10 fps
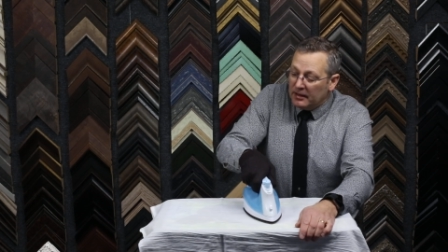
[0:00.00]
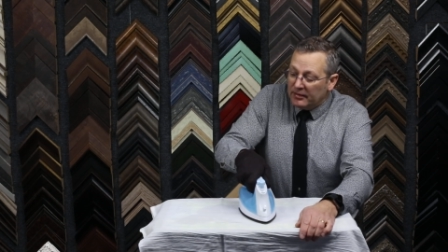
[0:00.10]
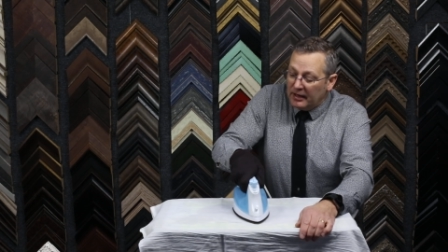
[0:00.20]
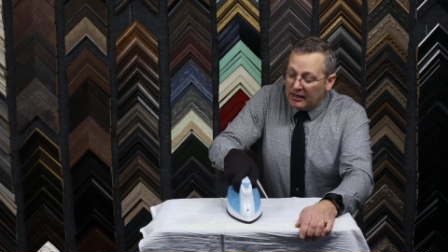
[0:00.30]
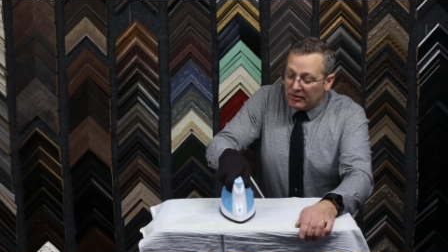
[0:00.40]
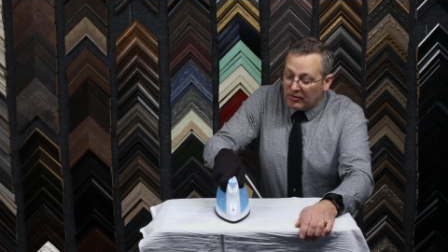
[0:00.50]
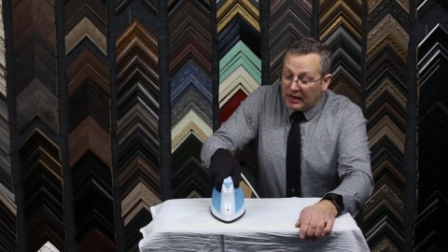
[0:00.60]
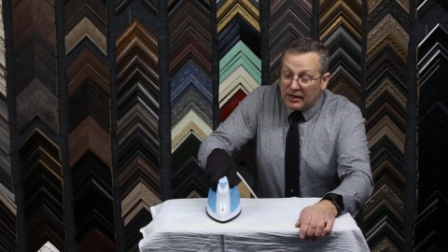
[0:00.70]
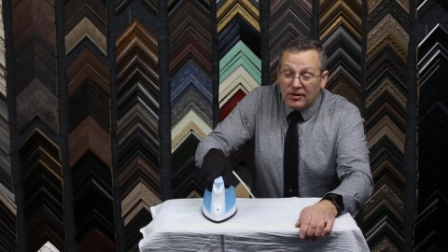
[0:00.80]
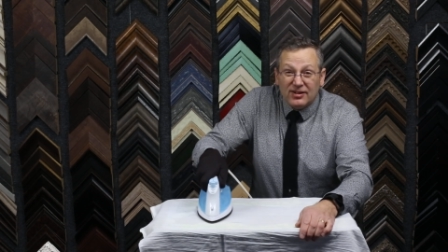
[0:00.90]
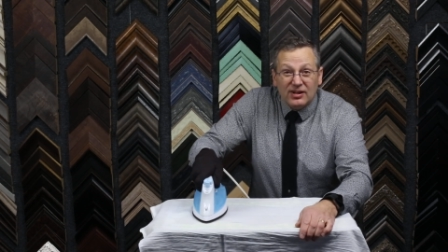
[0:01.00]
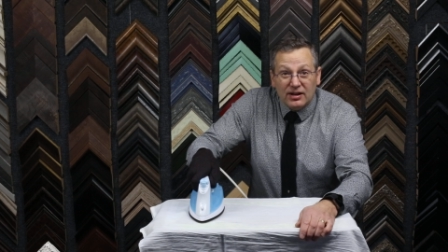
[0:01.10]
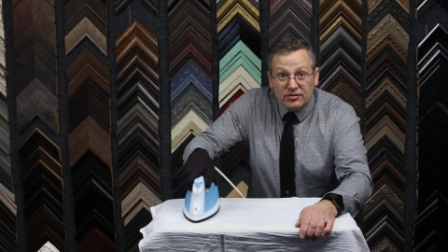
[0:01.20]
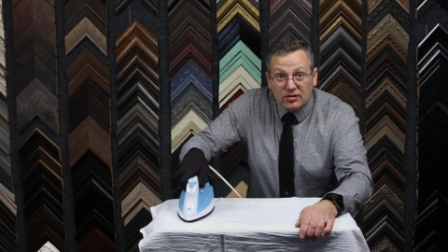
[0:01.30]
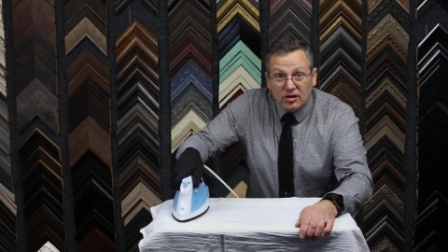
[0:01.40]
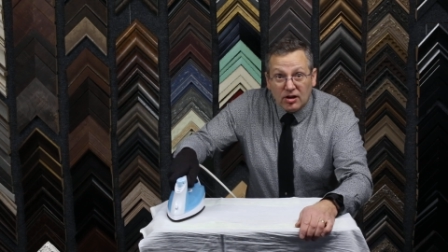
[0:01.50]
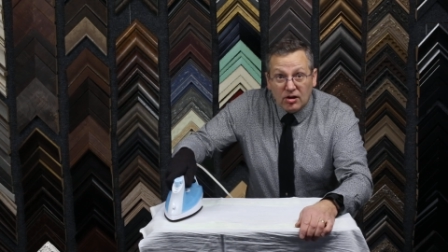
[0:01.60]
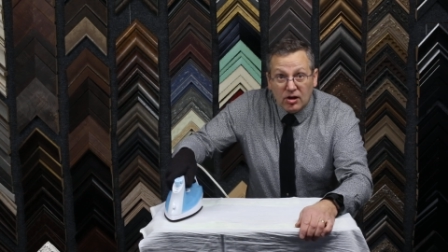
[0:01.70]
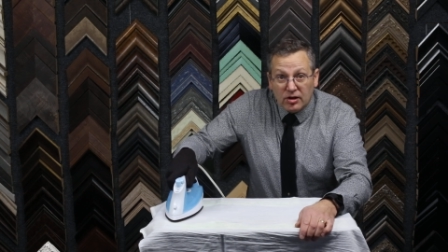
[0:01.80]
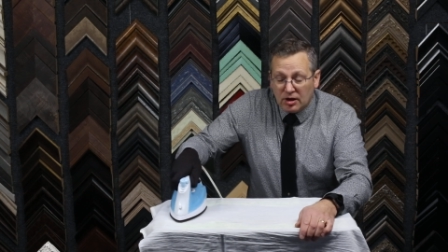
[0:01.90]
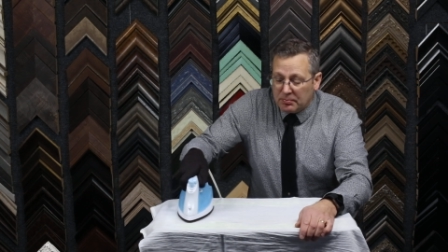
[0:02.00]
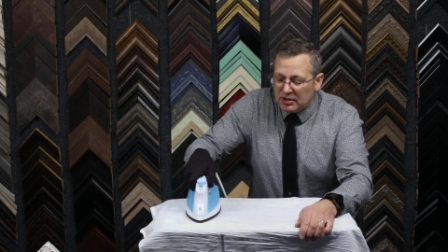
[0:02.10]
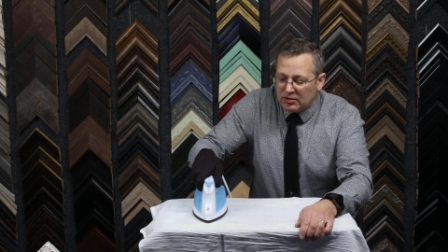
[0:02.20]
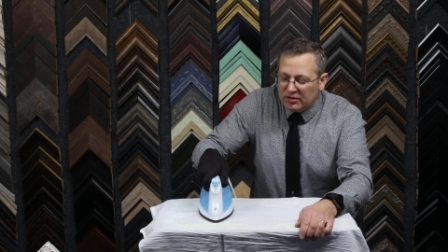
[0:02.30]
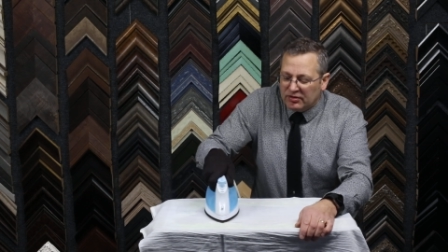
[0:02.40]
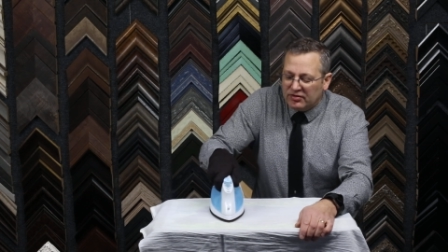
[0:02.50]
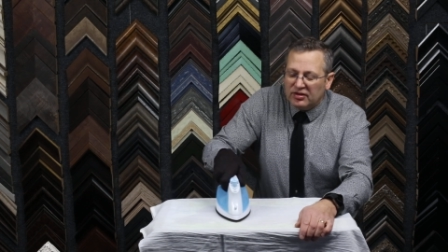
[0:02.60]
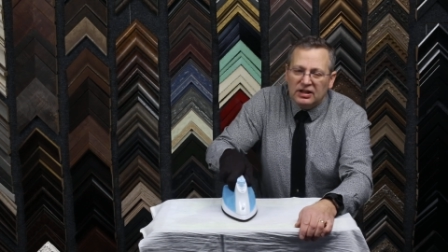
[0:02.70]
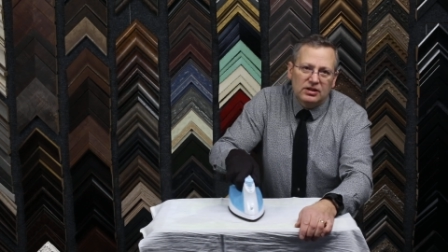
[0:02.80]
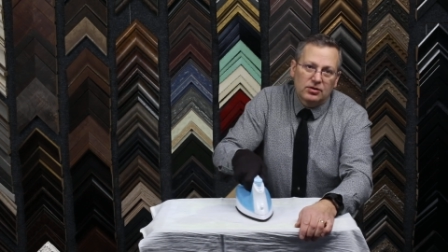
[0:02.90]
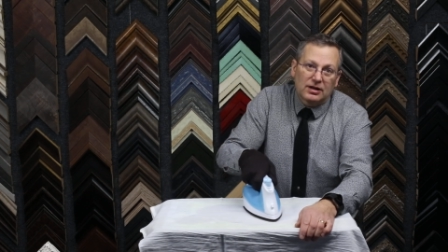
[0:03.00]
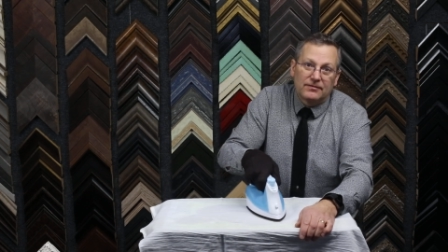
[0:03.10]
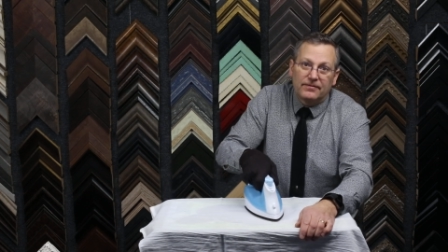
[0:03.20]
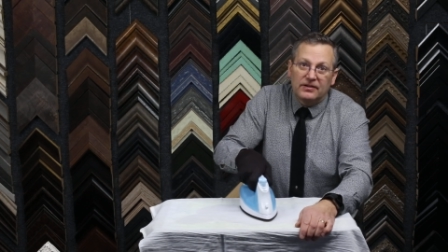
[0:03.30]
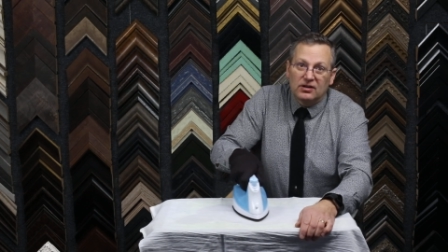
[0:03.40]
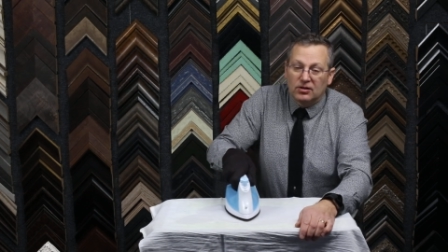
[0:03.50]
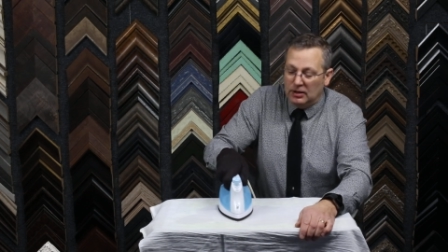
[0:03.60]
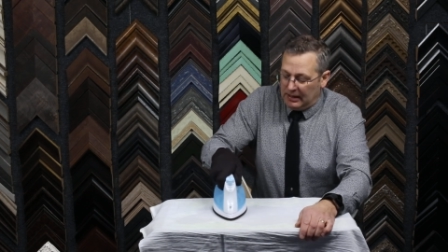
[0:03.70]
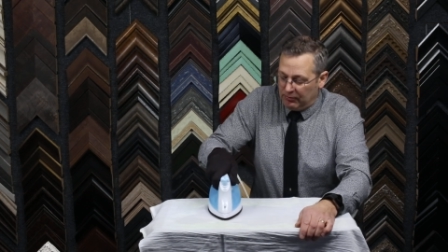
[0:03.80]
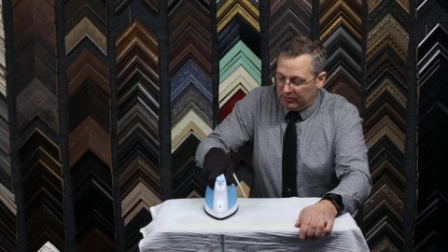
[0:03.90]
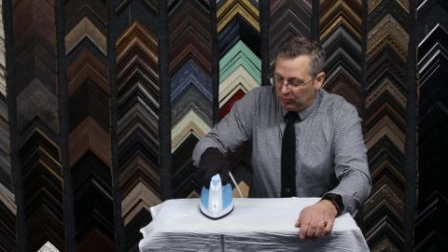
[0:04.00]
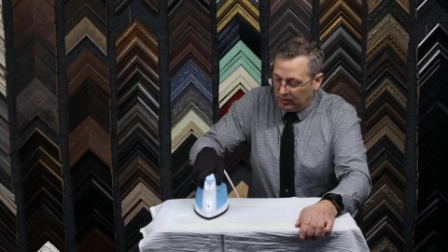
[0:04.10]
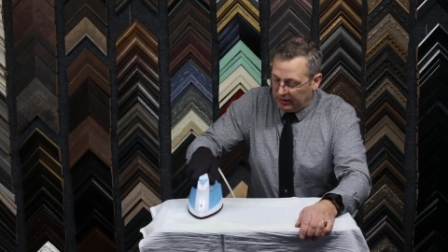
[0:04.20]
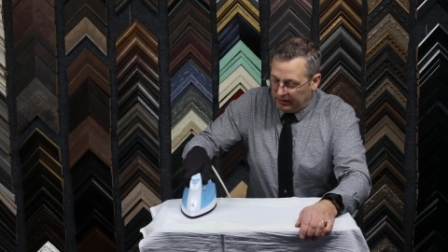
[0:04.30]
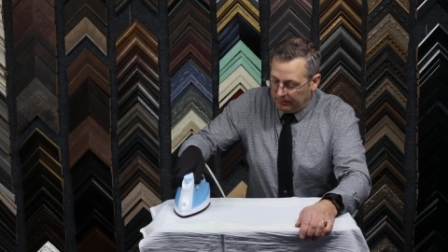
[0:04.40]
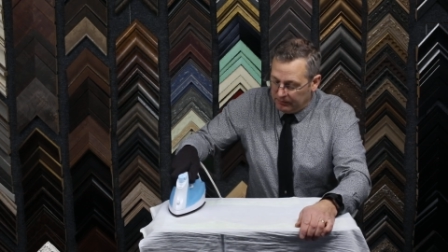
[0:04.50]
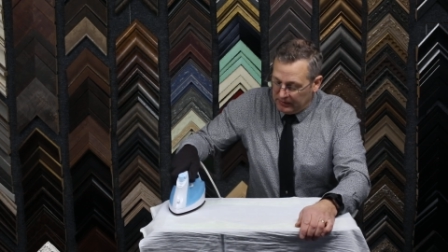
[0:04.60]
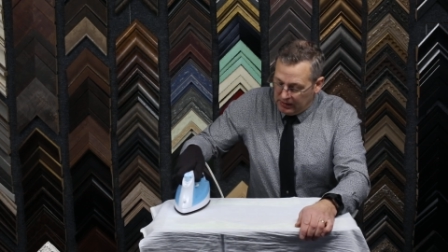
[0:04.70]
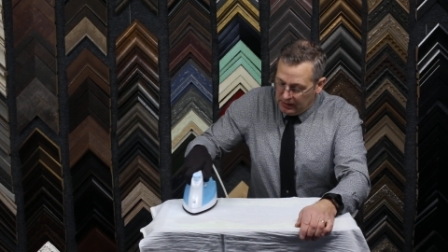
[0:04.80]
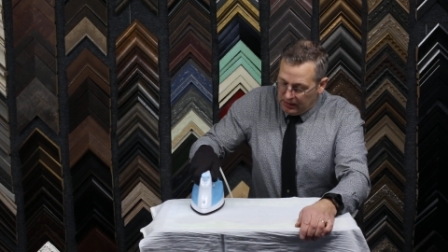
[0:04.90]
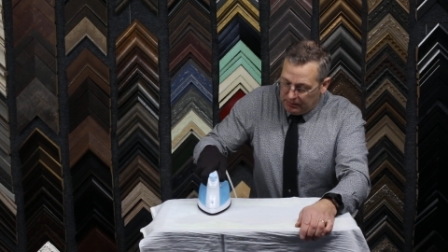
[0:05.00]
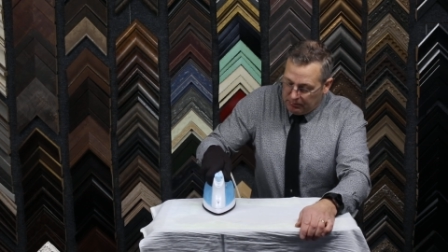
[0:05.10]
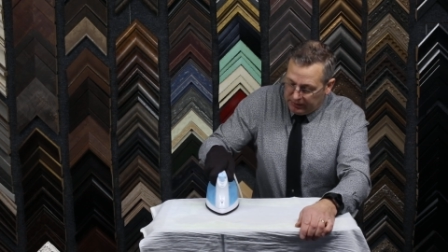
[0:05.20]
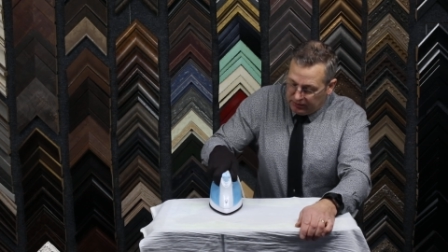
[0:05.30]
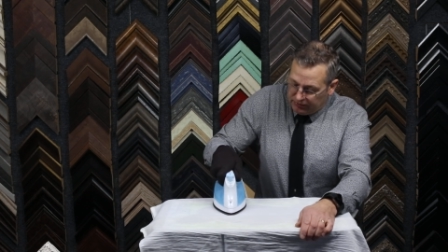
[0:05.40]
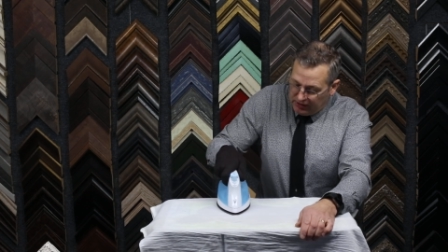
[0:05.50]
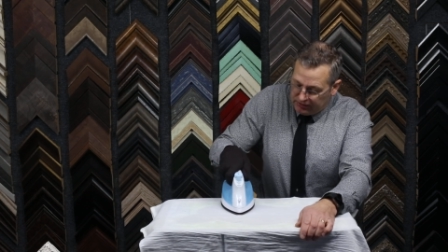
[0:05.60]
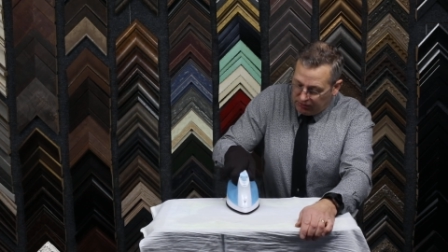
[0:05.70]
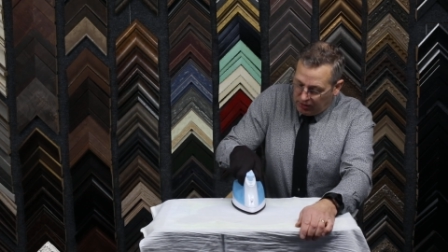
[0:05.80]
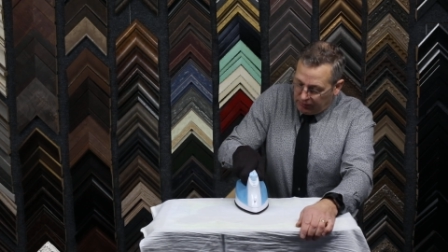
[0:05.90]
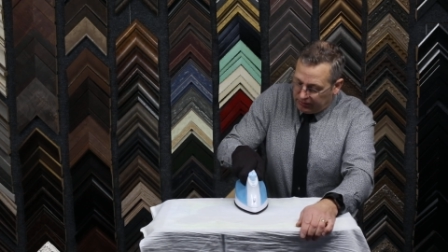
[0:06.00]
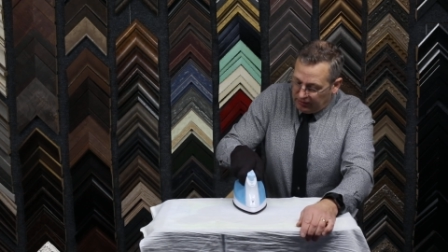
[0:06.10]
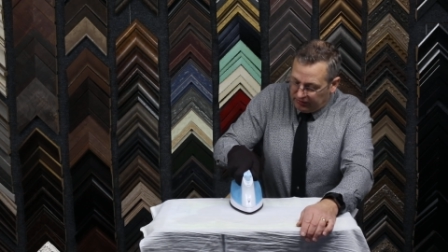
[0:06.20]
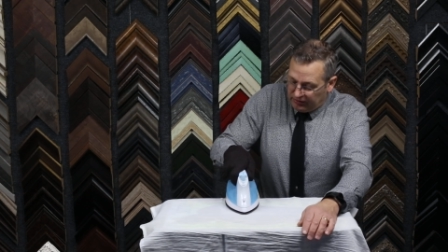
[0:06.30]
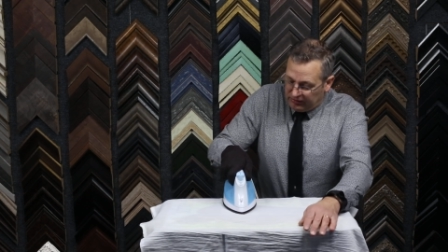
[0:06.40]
the hairdryer. It takes a little longer, but you can see and you can feel how it's working. But there's nothing wrong with this.